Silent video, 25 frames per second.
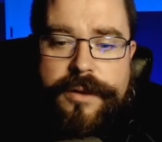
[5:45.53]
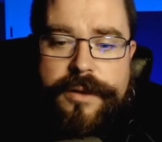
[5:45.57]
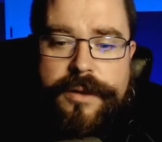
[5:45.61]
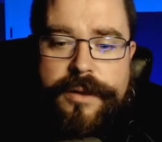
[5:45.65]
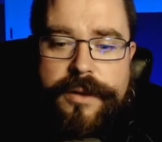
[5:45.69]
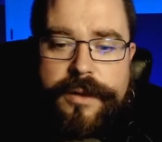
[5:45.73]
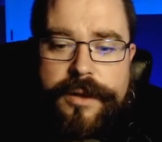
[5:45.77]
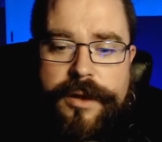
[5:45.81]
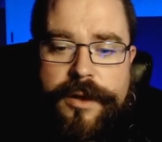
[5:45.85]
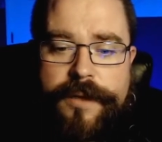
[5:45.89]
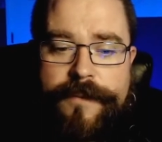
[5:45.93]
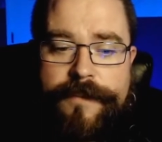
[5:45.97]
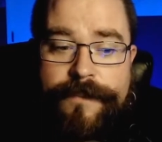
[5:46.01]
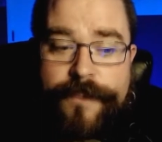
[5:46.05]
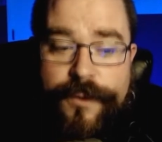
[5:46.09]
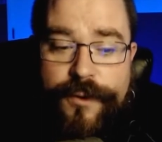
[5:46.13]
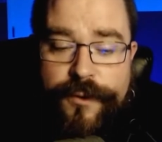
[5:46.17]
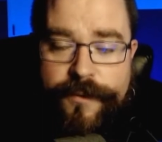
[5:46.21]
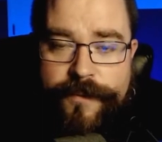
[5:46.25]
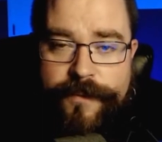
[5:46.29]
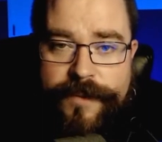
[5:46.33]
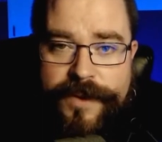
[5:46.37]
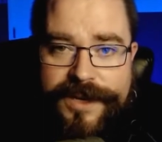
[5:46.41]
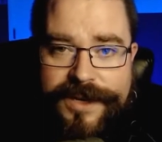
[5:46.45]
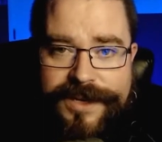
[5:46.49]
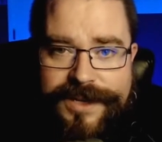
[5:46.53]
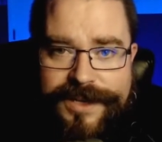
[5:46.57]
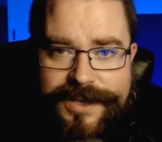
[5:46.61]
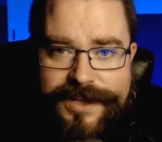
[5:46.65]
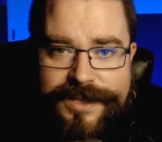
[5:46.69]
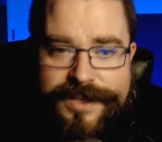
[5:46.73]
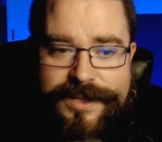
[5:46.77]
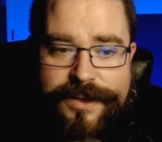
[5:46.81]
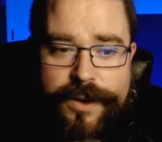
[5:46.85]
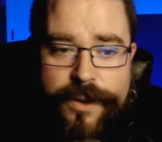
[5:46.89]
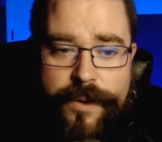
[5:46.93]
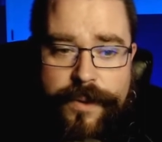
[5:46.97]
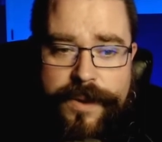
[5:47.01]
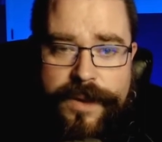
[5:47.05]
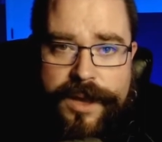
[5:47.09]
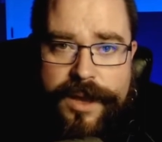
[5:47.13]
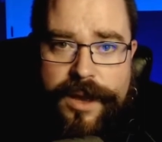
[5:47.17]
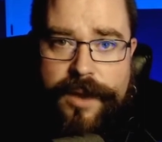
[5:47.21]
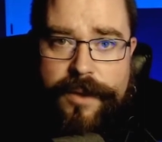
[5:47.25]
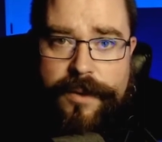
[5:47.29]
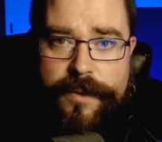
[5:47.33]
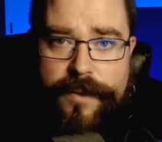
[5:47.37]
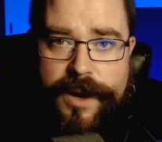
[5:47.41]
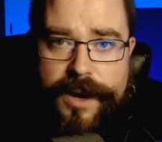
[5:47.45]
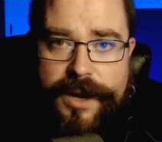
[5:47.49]
A movement is going
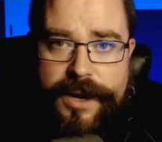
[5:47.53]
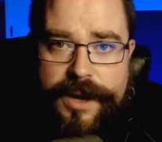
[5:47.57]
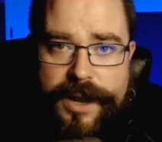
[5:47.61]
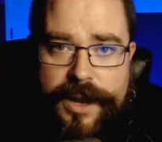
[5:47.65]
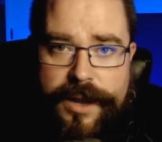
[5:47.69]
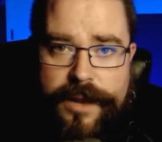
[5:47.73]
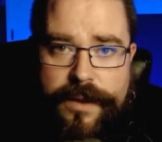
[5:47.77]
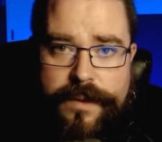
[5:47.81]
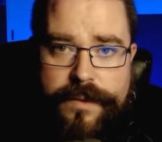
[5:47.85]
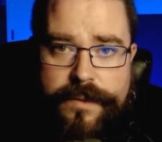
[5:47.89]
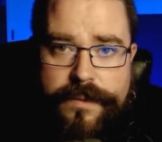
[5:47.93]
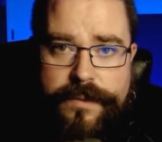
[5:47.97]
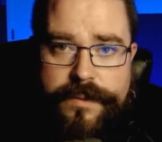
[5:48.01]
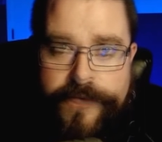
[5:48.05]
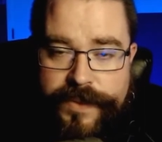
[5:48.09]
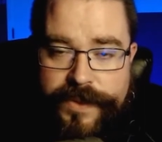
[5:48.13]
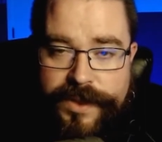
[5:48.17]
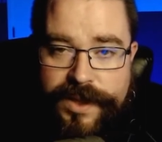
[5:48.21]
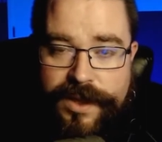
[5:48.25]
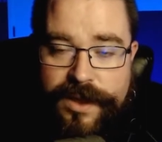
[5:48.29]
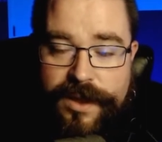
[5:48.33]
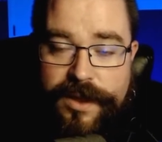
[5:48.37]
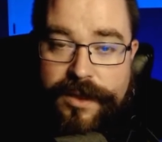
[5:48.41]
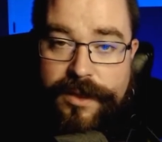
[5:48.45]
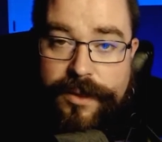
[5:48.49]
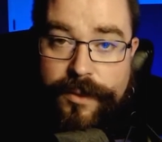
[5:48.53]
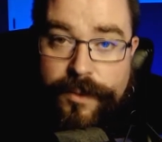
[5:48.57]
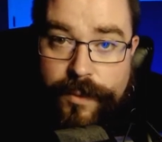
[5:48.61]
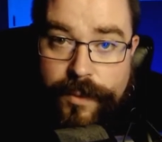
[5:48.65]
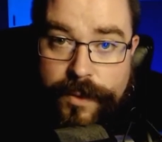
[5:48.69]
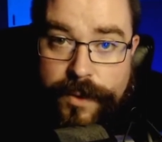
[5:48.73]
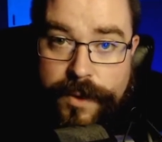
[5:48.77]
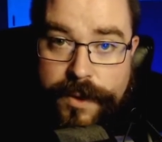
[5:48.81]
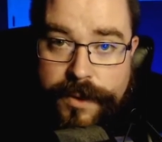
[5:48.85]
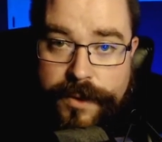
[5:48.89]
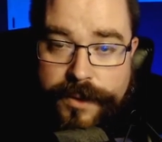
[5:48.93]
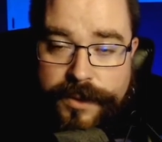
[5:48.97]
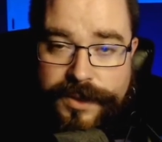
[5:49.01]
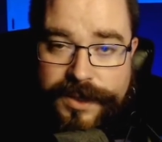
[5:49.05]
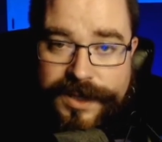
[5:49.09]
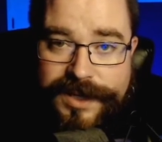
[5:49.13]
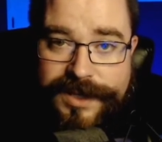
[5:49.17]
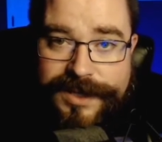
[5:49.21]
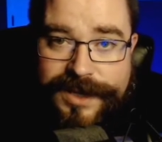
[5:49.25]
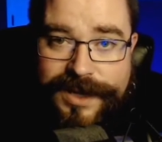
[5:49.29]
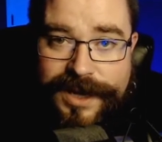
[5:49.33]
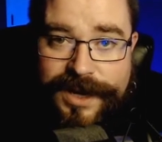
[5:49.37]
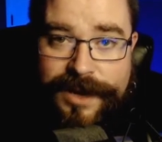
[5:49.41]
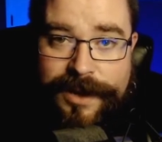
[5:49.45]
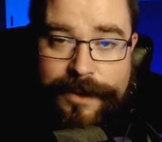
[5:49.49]
on right now. The world is
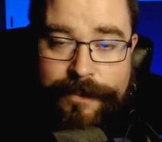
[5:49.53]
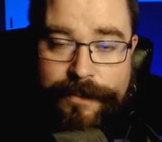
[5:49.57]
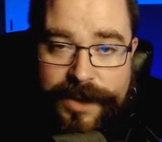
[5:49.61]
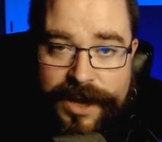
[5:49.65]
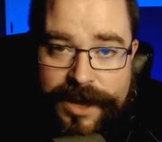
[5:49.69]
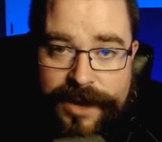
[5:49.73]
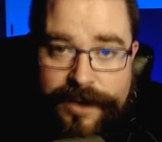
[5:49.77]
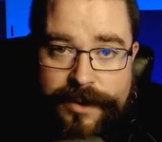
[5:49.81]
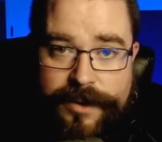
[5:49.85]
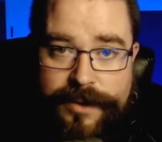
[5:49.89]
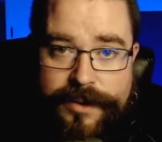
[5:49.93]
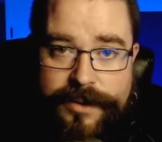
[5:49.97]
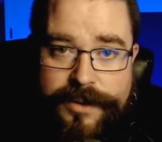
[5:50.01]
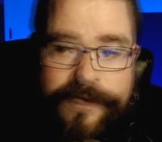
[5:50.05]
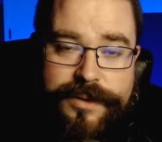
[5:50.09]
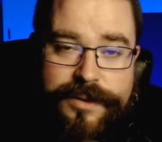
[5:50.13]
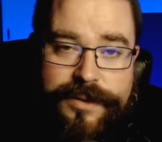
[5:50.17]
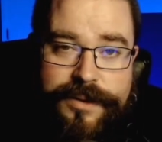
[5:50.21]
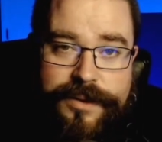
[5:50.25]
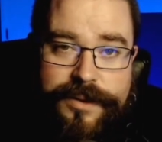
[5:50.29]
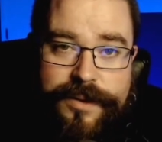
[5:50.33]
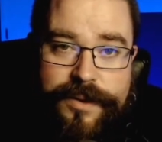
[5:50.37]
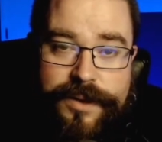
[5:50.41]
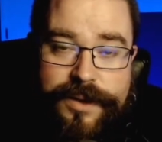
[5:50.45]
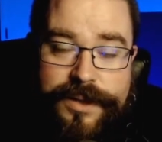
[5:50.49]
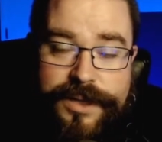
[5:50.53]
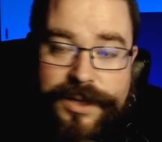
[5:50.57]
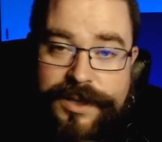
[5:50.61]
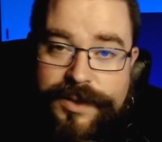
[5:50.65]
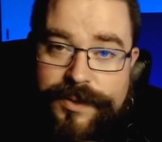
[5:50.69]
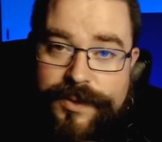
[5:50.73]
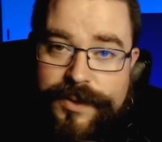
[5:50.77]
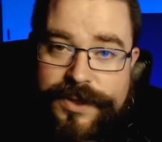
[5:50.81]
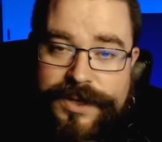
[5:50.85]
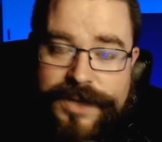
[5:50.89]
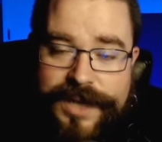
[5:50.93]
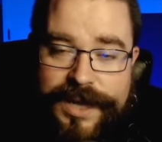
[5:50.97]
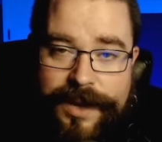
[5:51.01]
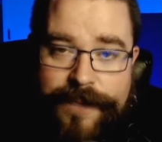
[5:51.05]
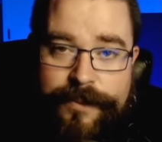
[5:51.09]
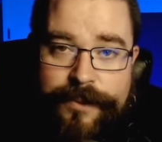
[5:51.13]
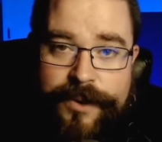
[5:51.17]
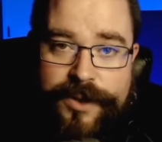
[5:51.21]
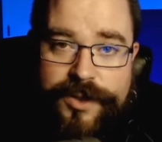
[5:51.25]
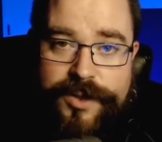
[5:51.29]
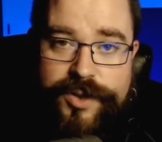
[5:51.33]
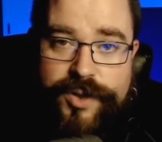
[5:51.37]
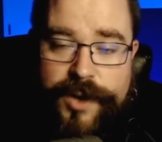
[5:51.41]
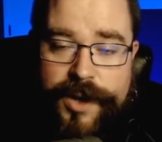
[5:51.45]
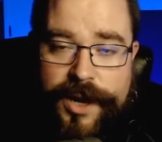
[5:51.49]
getting better, or at least we're damn well
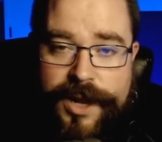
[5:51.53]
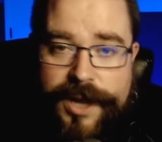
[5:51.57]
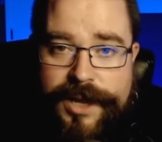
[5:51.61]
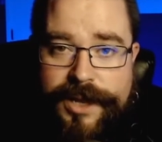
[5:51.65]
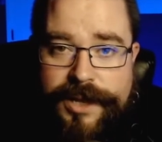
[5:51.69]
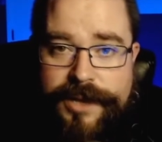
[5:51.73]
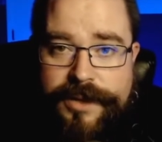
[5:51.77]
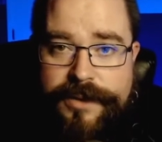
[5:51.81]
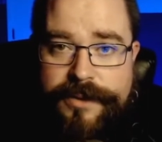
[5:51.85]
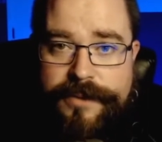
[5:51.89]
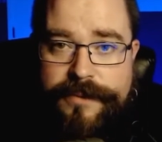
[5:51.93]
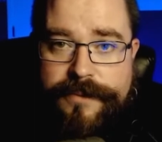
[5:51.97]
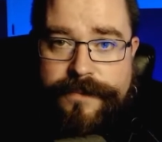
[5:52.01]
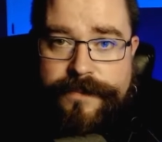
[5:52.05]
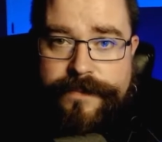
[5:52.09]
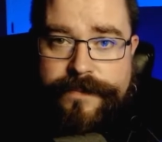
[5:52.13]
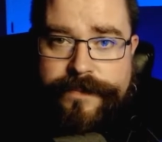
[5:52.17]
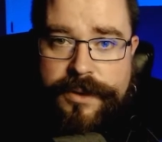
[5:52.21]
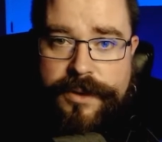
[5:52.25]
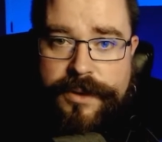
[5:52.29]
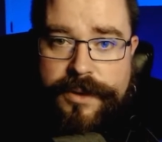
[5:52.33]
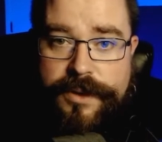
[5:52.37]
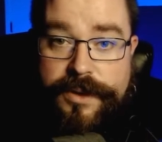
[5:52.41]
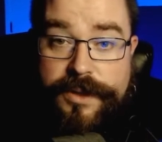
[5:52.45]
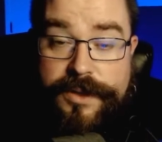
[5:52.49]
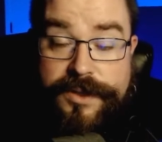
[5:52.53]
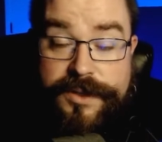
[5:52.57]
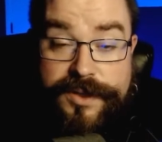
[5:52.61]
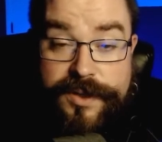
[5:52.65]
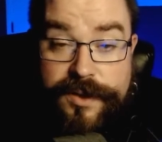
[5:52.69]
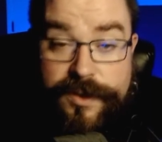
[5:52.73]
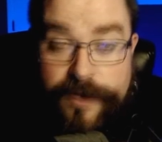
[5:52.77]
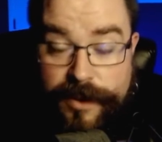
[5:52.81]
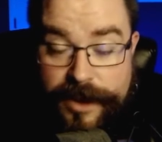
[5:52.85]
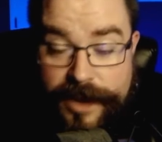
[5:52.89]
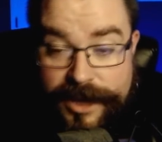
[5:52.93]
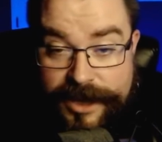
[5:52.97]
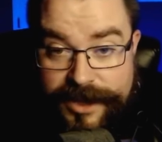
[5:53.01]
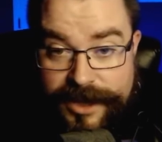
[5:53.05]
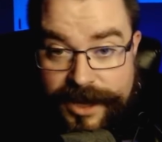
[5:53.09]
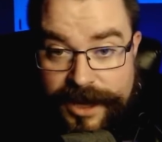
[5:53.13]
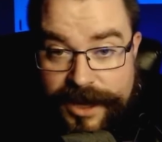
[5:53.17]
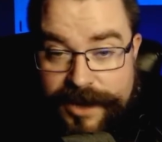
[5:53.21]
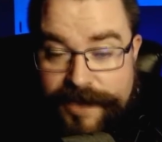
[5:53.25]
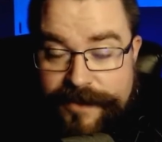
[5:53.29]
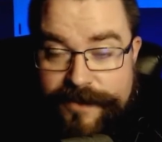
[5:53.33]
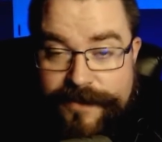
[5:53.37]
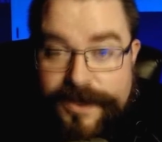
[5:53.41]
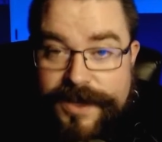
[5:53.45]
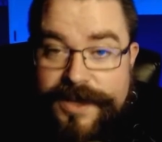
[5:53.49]
trying. And so at the
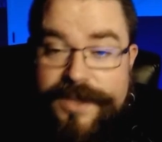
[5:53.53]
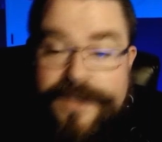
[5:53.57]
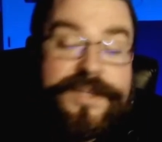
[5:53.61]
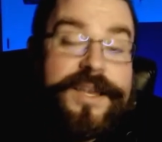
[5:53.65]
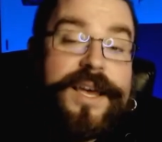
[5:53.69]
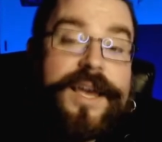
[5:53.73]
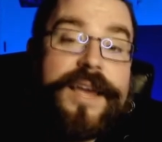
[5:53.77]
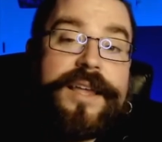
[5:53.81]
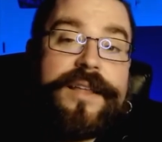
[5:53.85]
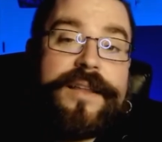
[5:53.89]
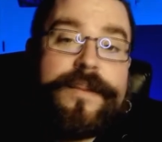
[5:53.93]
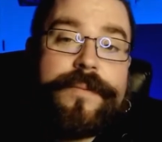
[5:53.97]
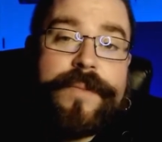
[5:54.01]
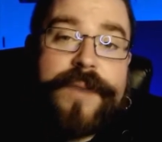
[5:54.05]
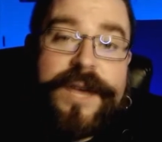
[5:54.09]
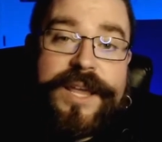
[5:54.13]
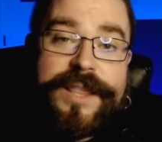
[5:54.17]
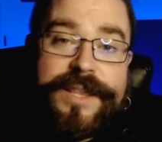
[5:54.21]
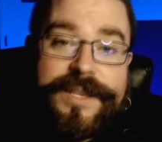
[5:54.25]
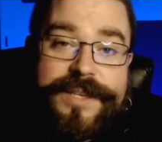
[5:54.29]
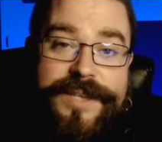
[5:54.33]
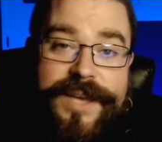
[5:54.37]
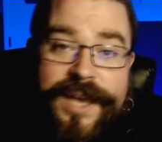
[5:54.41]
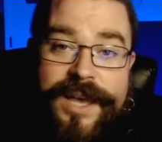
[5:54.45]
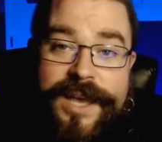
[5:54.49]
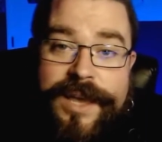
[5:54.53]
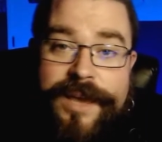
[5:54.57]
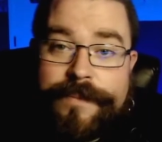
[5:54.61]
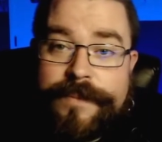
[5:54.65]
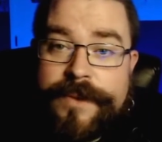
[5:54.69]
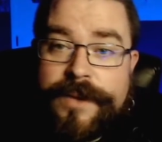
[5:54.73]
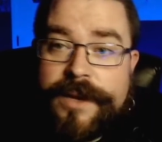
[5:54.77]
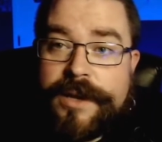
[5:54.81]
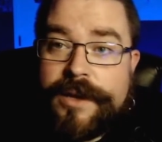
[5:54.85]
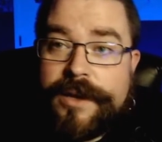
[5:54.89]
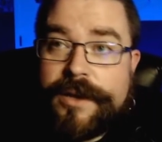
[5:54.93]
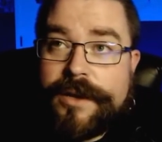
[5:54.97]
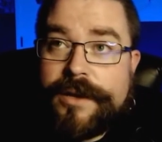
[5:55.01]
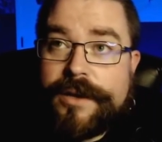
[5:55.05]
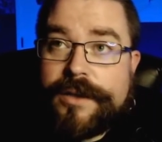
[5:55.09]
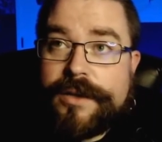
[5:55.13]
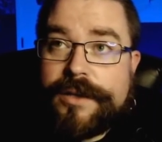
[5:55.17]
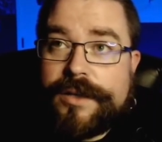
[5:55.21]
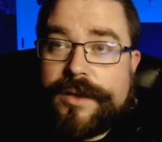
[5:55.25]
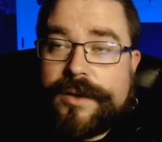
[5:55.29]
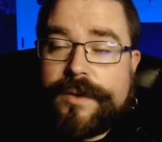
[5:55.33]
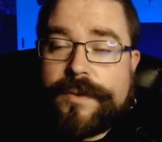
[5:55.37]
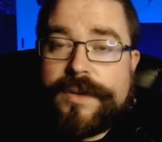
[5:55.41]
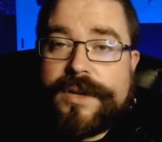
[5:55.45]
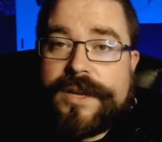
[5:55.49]
end of this, by the time
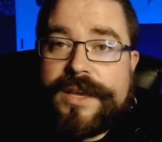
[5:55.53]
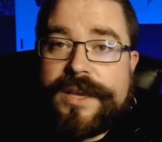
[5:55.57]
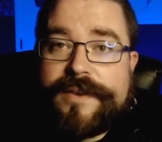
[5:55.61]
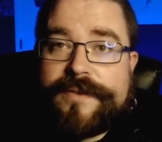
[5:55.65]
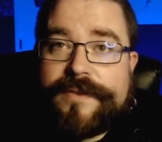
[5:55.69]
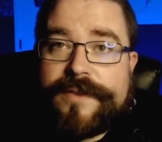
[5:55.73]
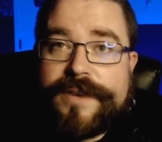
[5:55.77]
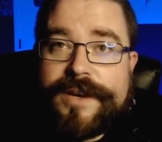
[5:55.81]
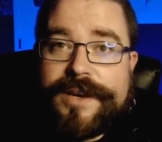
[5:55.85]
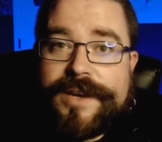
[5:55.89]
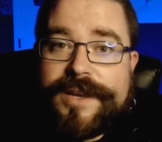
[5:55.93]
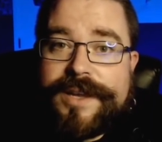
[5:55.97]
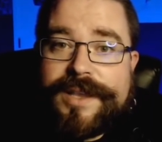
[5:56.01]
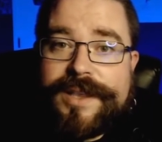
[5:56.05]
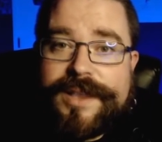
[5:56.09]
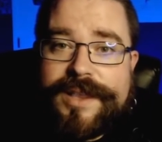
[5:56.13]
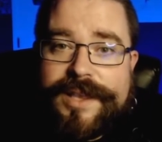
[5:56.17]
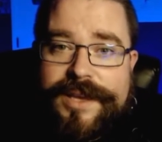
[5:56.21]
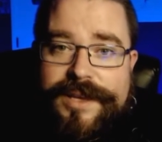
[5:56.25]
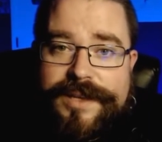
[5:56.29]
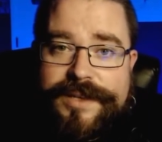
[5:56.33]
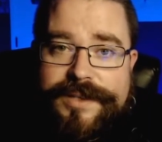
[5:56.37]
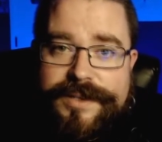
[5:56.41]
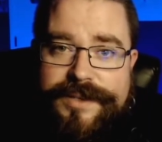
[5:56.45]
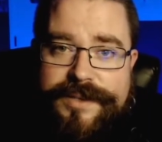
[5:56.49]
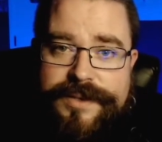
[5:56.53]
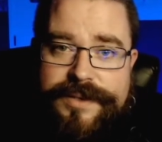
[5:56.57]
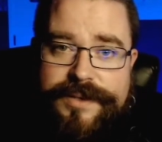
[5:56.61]
you would even need this,